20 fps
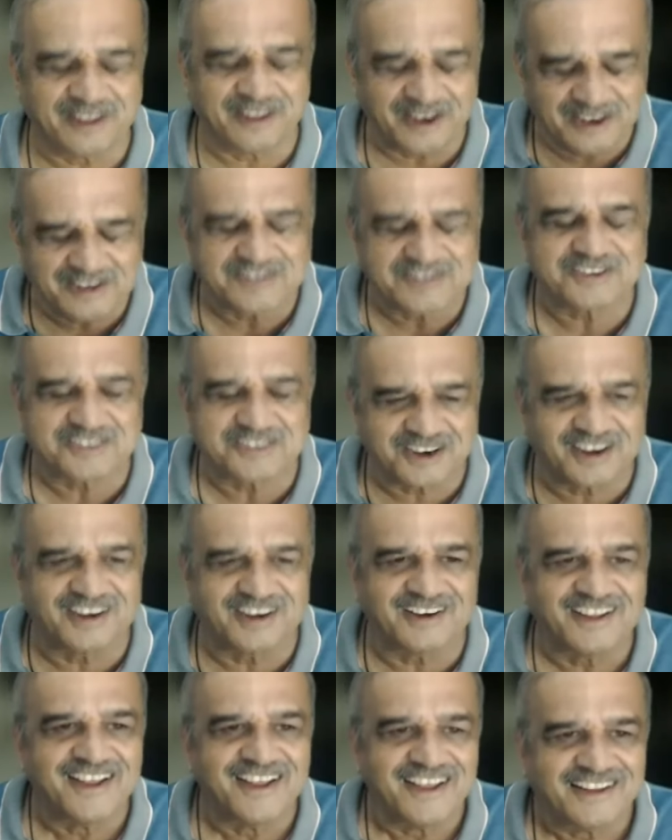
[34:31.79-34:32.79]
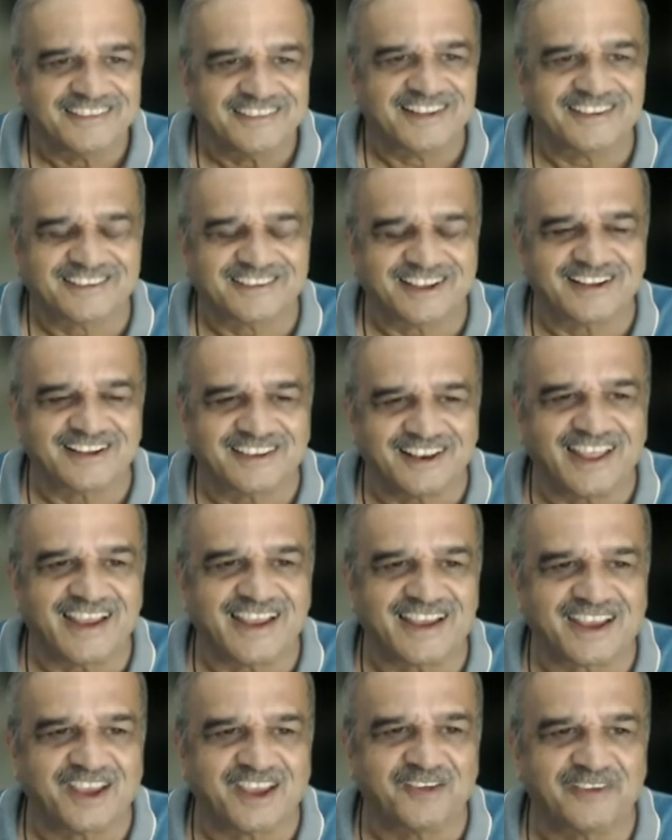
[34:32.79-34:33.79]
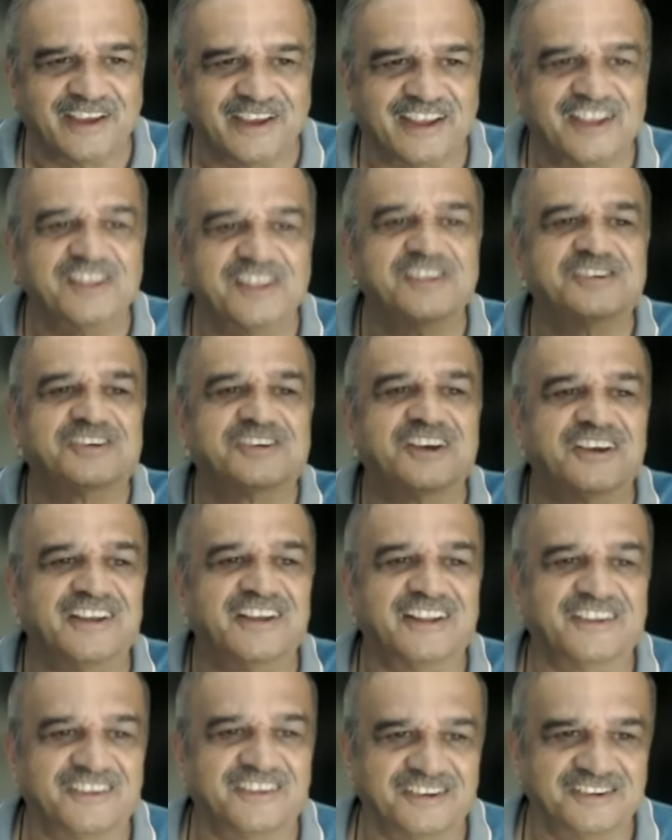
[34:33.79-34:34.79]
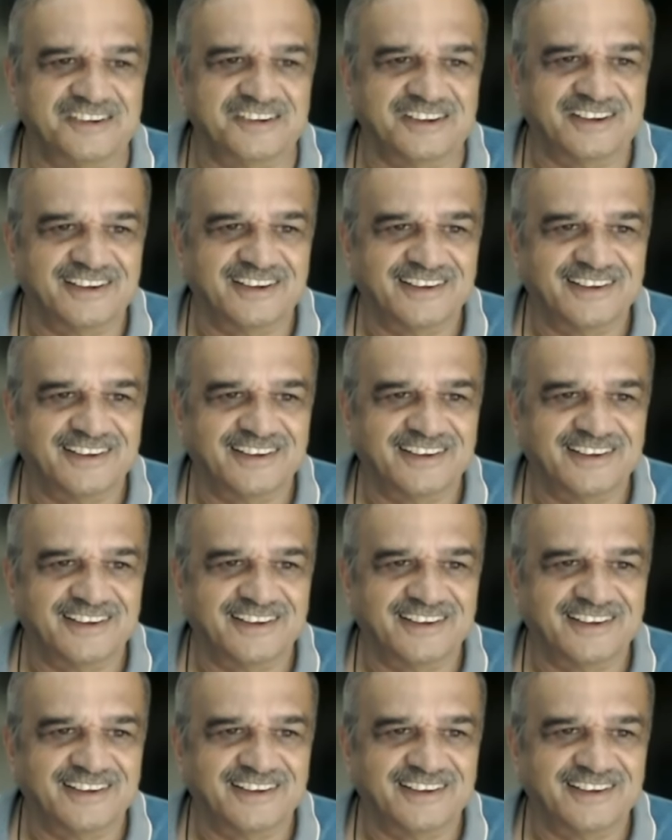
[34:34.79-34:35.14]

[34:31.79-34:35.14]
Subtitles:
The instant, this is like giving instant energy.